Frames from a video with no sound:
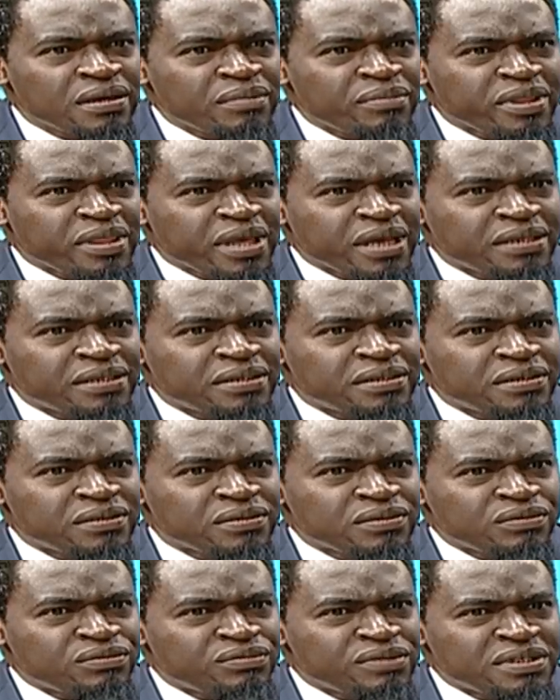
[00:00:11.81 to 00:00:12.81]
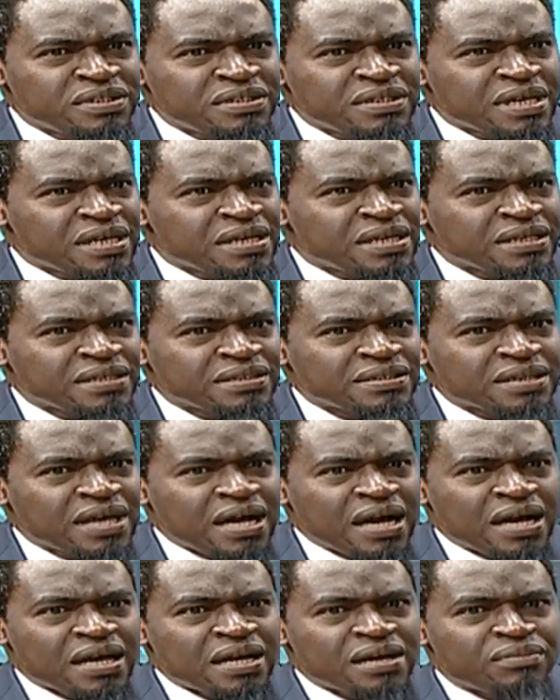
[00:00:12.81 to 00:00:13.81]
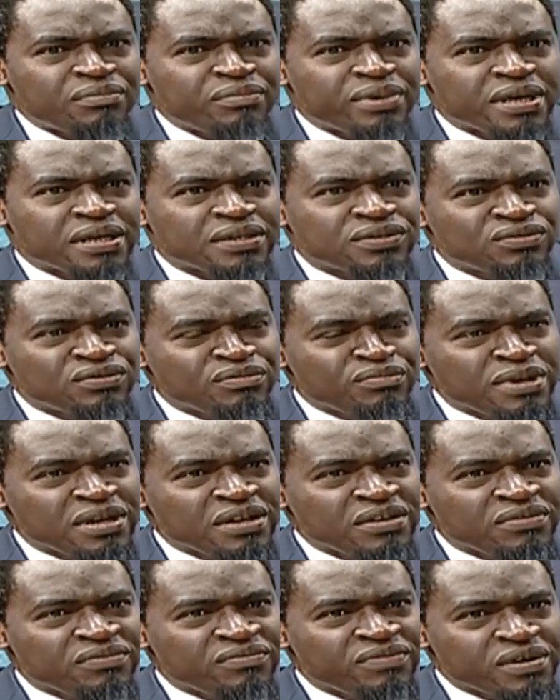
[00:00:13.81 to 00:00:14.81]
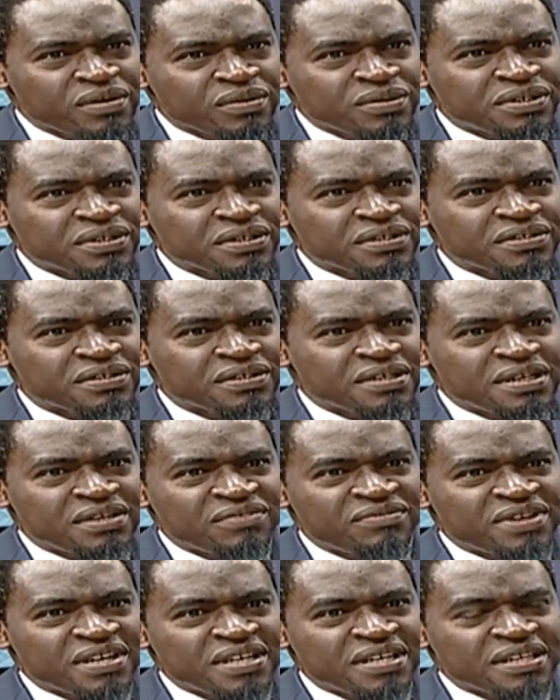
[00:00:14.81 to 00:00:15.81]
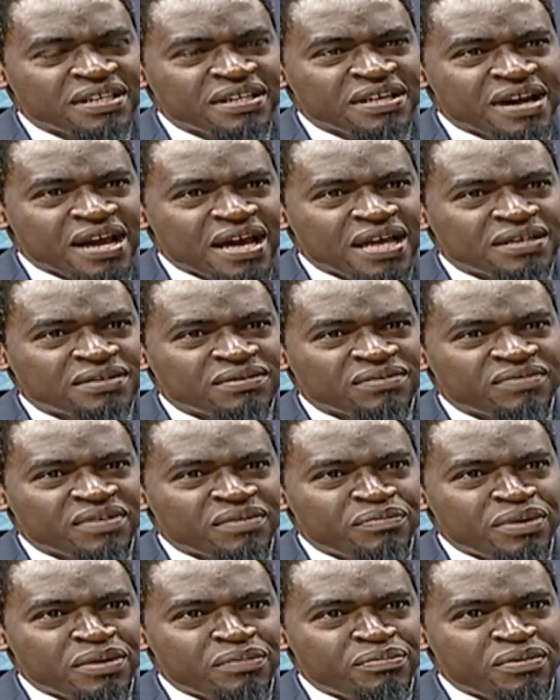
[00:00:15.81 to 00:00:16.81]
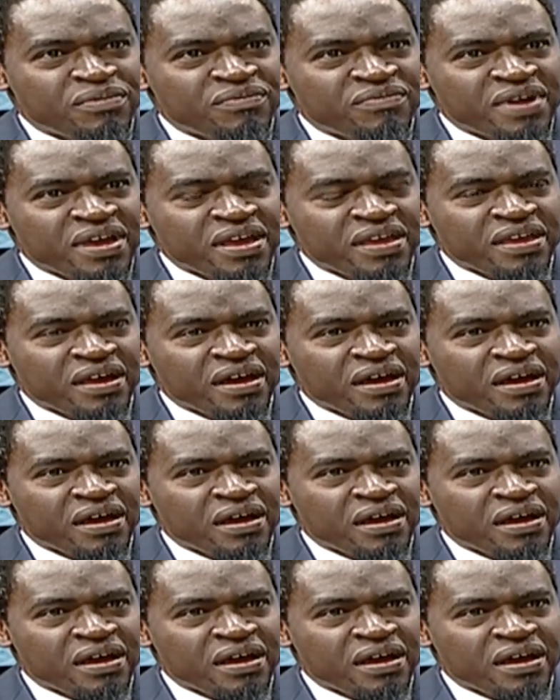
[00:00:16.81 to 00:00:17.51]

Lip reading: But that notwithstanding, I can be extremely ferocious in defending the rights of the people of Kenya.